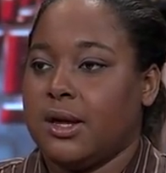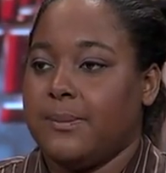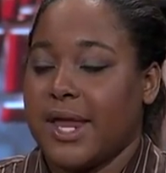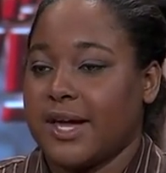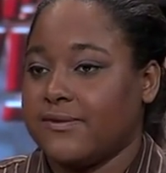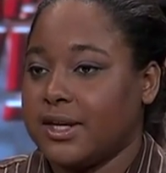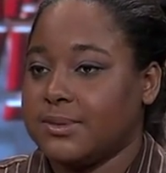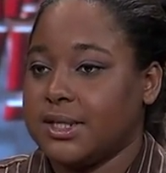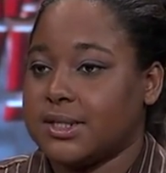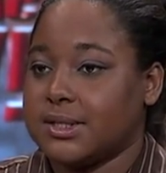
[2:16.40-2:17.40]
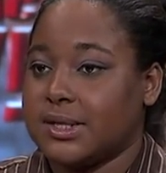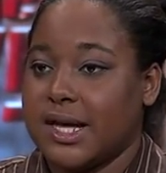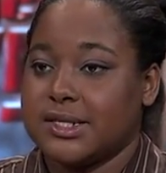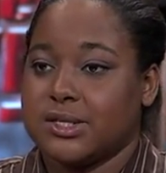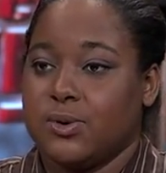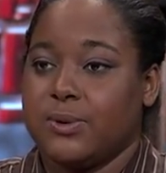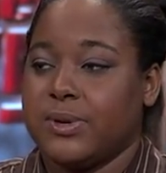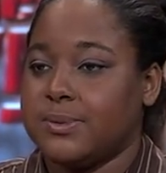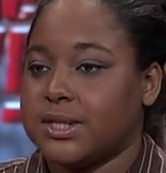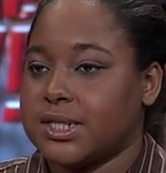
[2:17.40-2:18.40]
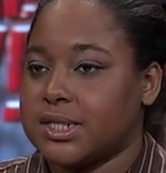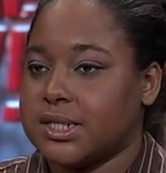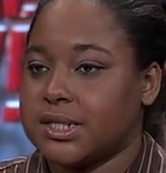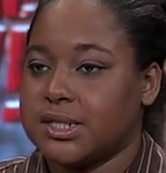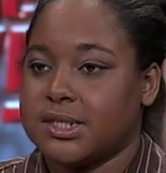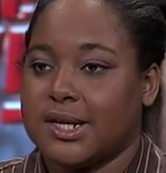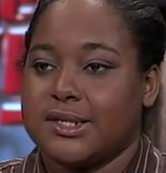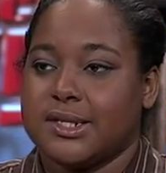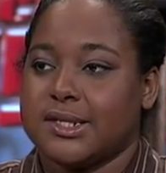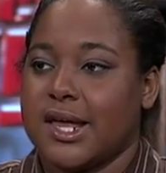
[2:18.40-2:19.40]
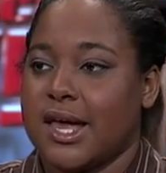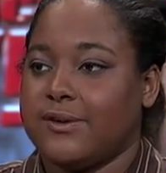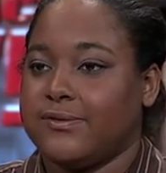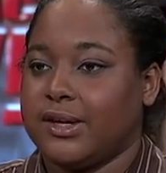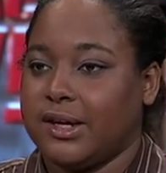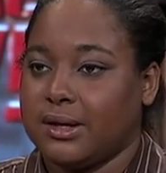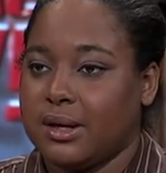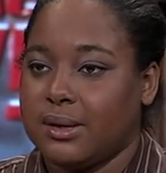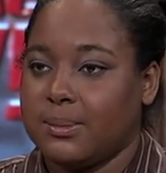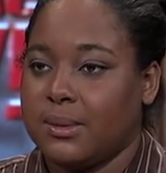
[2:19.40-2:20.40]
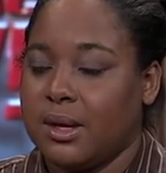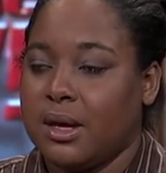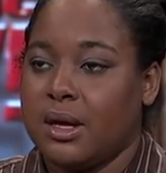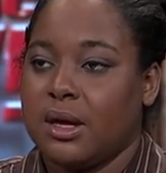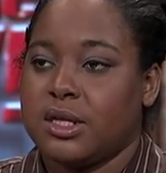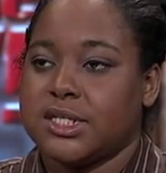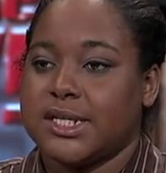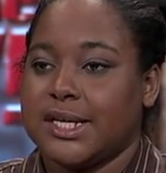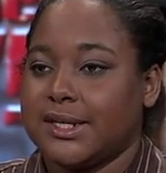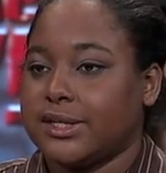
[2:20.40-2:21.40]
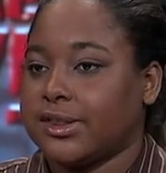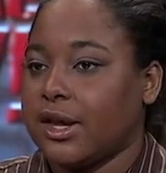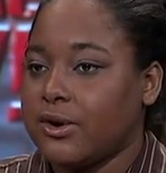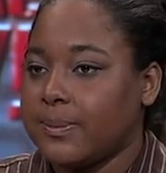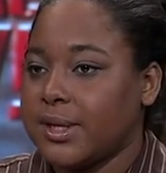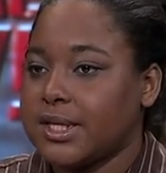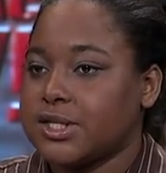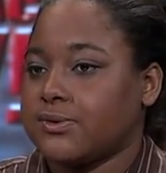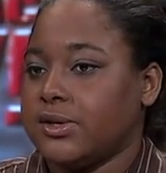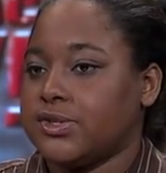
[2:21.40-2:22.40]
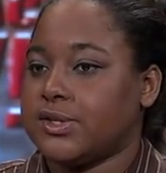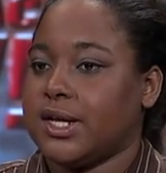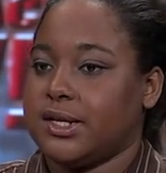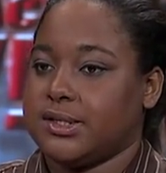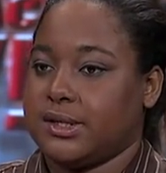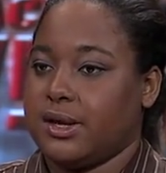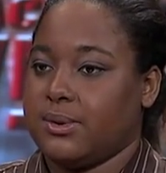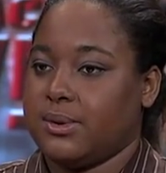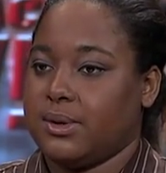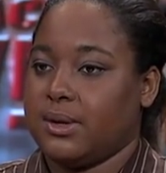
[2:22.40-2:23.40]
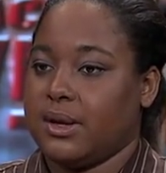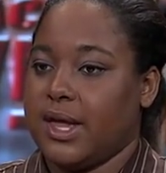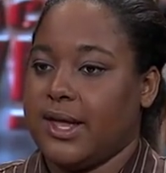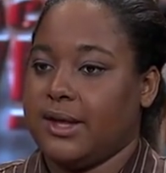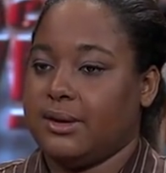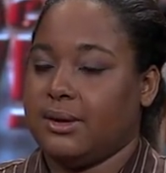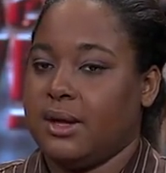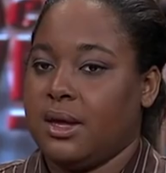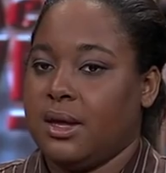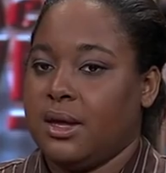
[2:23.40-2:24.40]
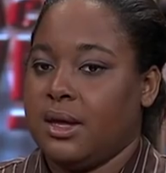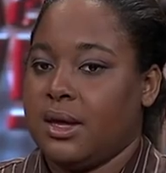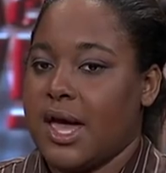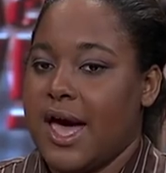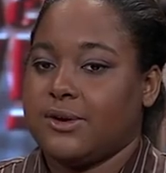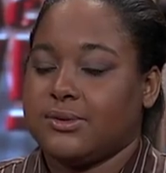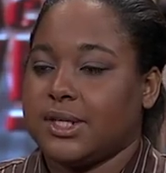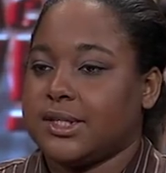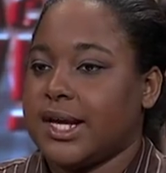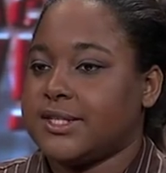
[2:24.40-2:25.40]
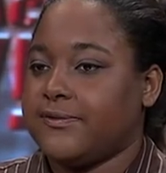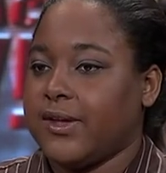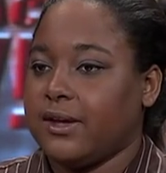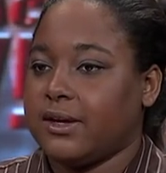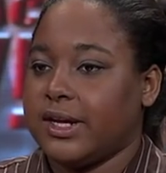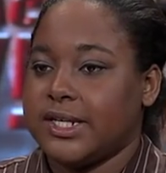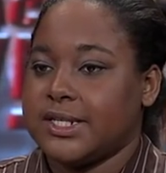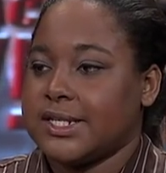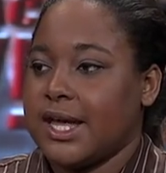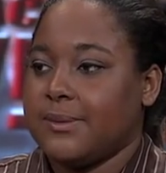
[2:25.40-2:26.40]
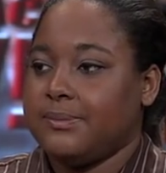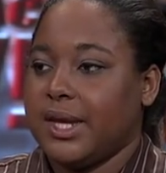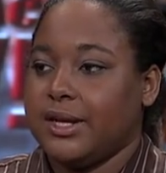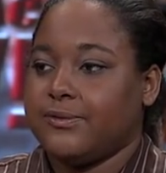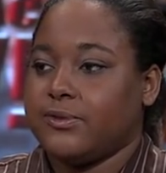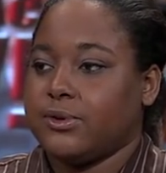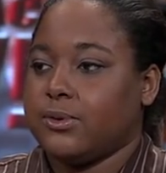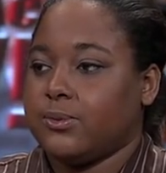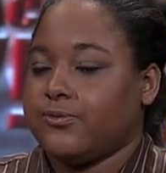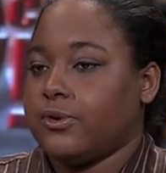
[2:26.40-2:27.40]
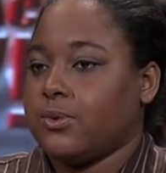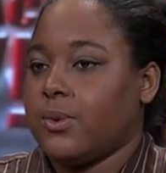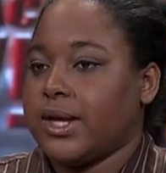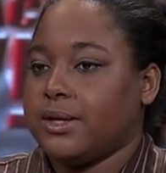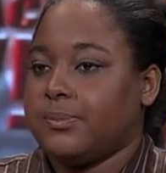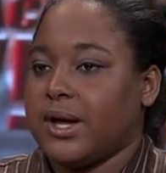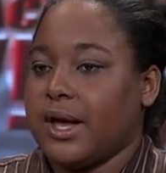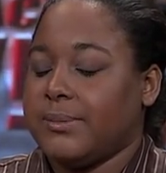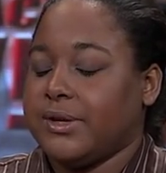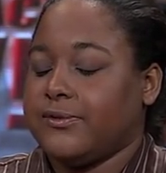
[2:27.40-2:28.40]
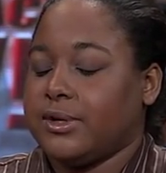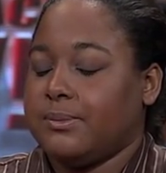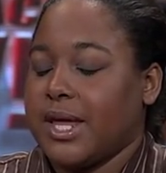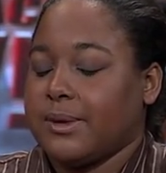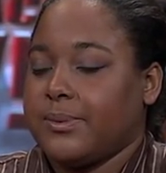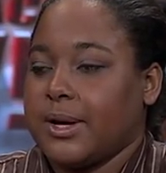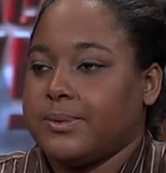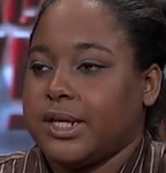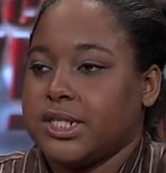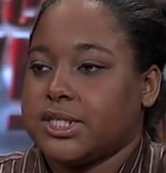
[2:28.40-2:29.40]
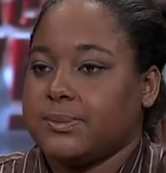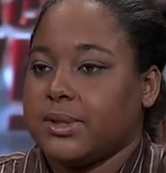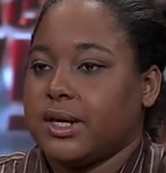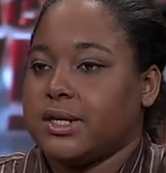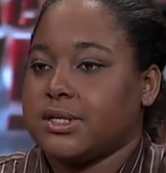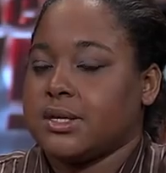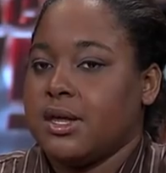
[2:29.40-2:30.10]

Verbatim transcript: black families that's on public assistance that doesn't have the income, to get therapy is three hundred dollars an hour. And I don't think that's fair, and it's not made for the for the white, I mean, for the black population. Because